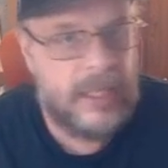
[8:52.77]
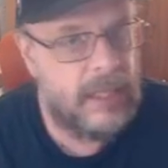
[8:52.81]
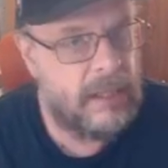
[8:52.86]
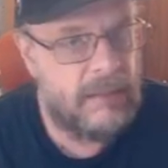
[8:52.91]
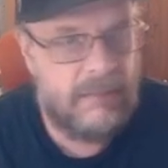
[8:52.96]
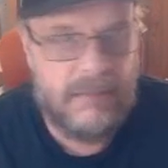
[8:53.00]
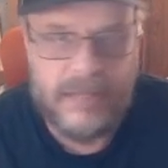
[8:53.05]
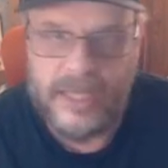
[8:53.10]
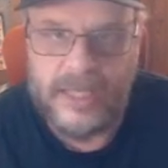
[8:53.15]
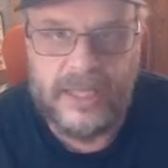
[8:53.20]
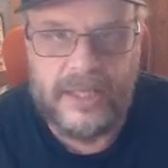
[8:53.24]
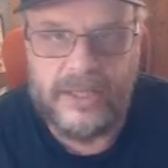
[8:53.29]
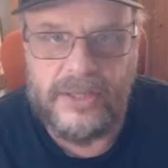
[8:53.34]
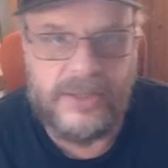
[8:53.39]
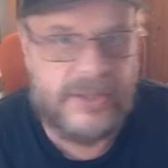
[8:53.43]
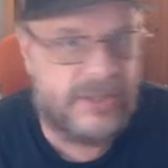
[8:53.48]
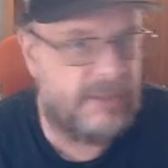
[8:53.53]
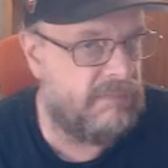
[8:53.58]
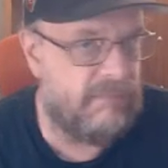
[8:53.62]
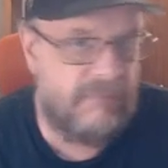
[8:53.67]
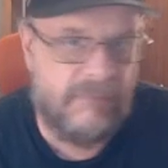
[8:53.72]

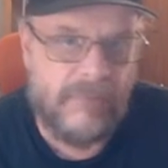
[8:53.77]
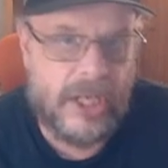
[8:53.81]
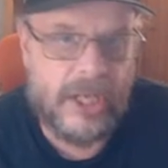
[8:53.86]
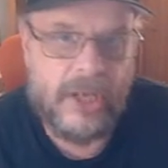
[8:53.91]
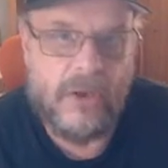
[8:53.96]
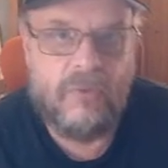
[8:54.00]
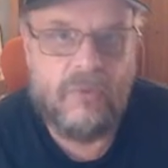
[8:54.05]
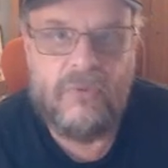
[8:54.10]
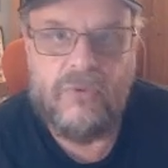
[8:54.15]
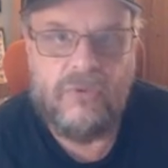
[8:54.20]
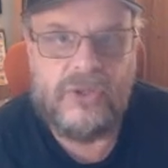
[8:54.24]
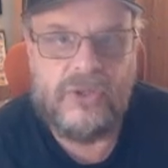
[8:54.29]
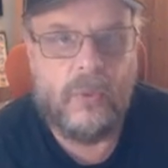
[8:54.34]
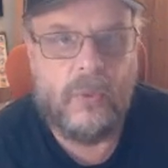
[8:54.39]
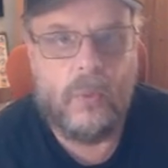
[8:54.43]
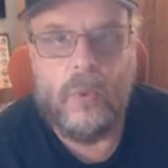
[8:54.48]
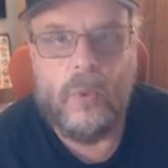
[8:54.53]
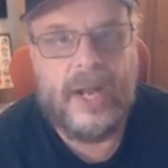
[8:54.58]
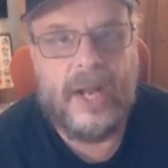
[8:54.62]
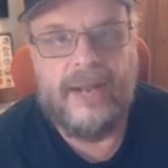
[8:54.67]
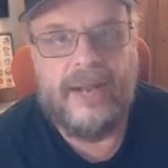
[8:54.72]
is you know,
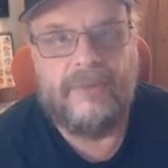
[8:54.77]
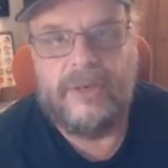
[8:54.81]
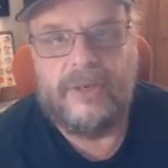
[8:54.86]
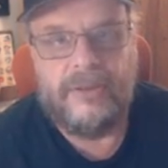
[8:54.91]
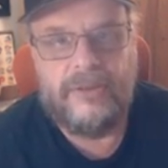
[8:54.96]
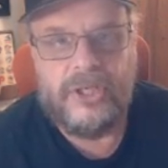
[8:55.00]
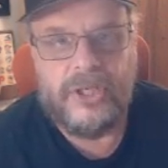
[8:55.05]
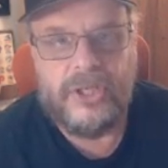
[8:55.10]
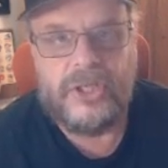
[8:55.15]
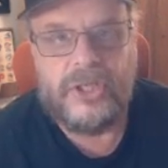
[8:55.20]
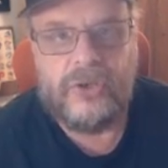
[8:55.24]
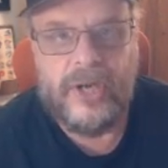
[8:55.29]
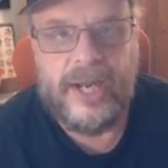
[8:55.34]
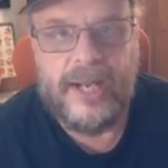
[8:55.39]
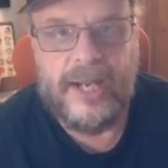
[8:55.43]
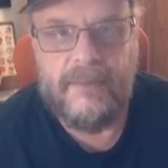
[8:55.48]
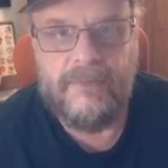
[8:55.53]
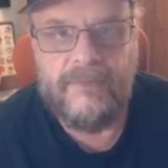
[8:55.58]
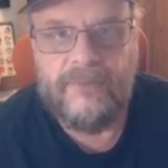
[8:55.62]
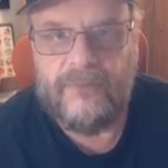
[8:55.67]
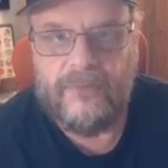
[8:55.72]
whatever. Just
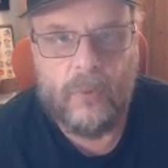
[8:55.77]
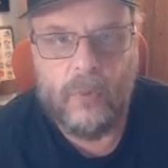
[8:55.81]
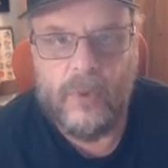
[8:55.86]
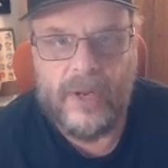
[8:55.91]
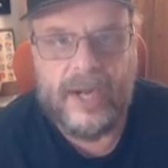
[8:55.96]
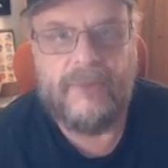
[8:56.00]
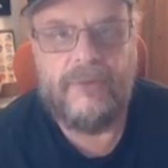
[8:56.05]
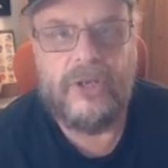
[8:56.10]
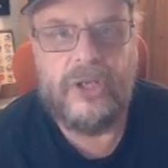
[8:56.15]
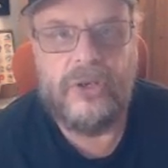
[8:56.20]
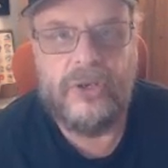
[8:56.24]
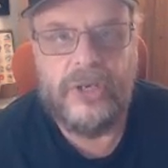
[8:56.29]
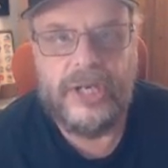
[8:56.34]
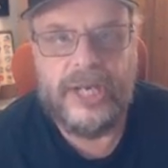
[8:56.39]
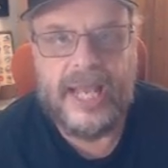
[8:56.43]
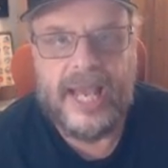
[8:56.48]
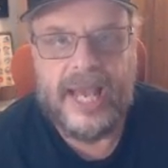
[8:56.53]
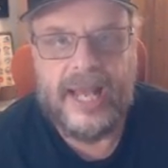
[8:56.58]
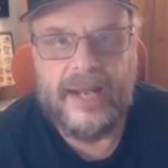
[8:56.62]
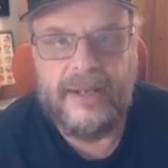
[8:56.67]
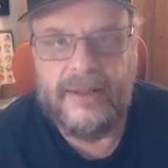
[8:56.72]
trade them for whatever you can
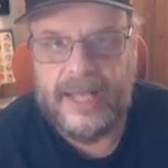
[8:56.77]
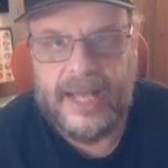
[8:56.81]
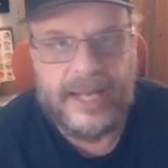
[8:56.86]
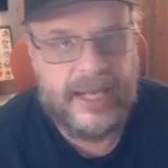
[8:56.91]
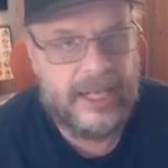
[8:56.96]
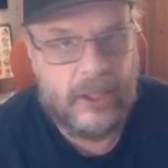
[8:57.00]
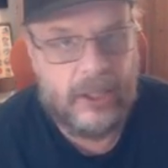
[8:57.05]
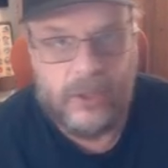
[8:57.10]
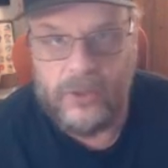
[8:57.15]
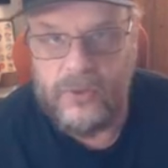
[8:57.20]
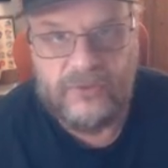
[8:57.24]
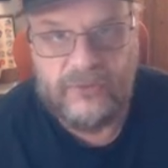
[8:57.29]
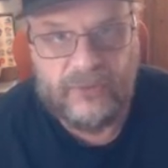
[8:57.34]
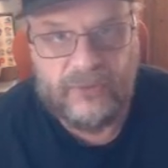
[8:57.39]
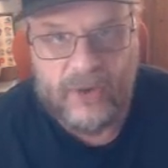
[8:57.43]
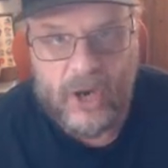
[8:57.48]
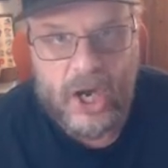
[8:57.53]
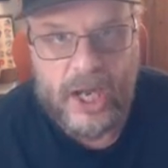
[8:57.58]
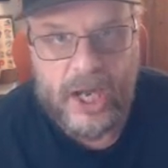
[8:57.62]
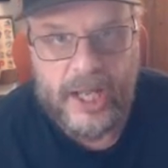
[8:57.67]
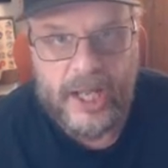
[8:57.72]
get. that includes
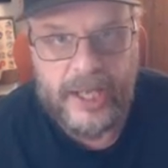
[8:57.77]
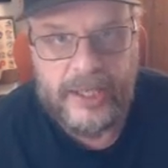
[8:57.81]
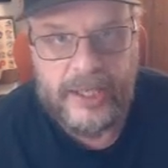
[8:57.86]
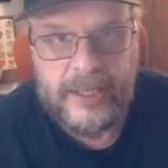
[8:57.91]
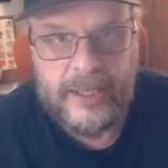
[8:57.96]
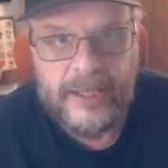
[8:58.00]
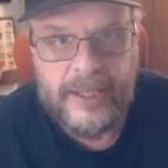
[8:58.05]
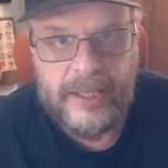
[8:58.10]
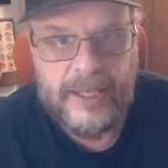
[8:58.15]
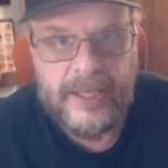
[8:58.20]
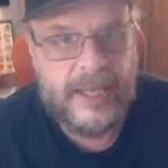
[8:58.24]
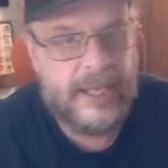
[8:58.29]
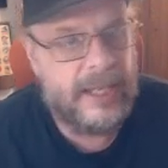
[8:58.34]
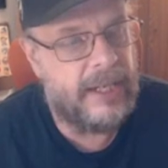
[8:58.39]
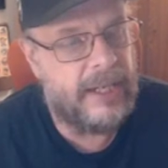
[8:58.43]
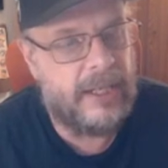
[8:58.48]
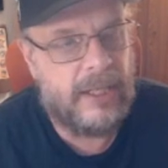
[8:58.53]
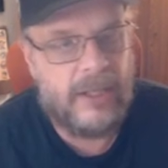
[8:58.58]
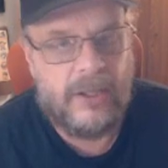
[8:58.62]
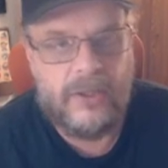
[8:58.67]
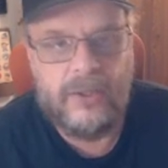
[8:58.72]
Vaughn. It
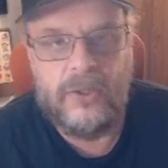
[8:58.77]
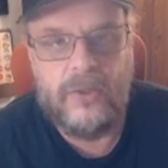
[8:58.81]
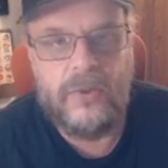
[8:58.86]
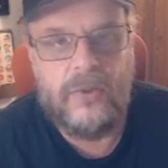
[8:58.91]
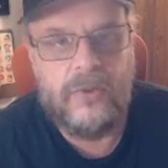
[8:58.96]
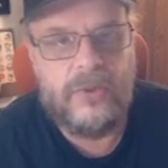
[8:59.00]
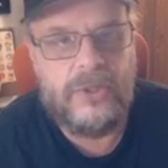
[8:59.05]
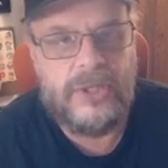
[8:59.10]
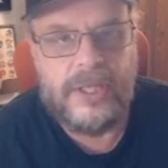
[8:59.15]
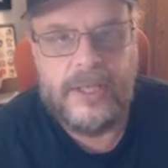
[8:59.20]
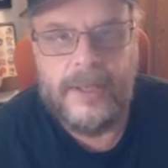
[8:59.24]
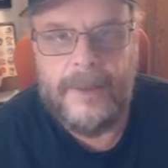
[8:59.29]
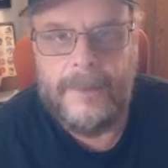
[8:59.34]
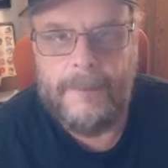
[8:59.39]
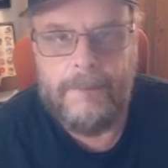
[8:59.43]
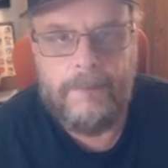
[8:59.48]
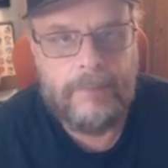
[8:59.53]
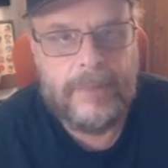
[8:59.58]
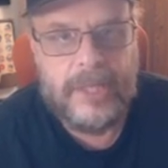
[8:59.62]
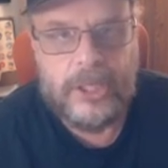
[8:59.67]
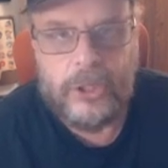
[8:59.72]
includes
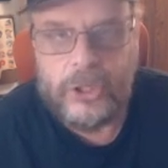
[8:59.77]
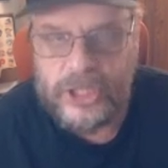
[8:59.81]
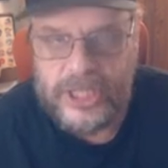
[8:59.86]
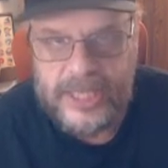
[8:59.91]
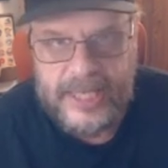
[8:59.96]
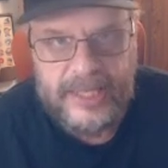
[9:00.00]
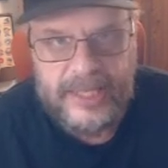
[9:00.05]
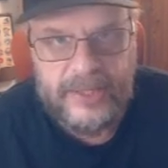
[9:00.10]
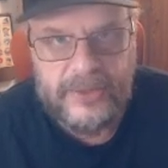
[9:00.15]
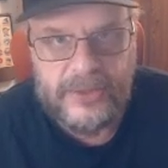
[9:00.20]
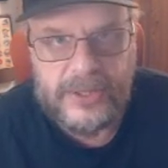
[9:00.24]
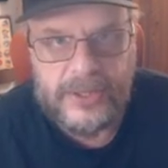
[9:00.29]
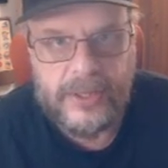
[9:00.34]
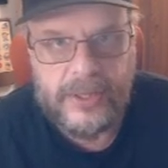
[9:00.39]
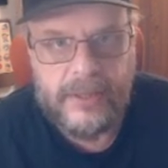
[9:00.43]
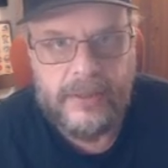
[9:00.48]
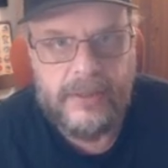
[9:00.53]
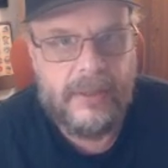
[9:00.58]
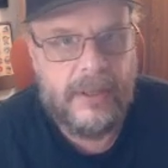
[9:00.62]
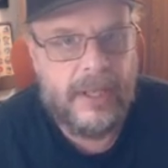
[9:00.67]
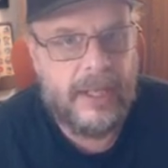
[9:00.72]
Sheets.
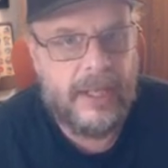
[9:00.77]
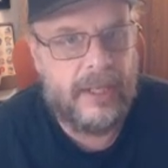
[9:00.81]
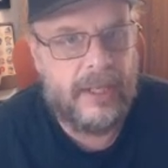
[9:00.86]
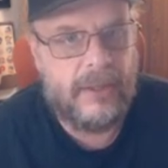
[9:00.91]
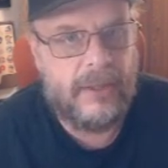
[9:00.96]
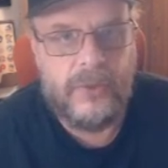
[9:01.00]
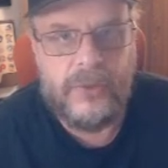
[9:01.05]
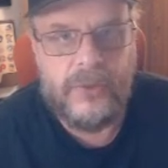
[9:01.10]
It includes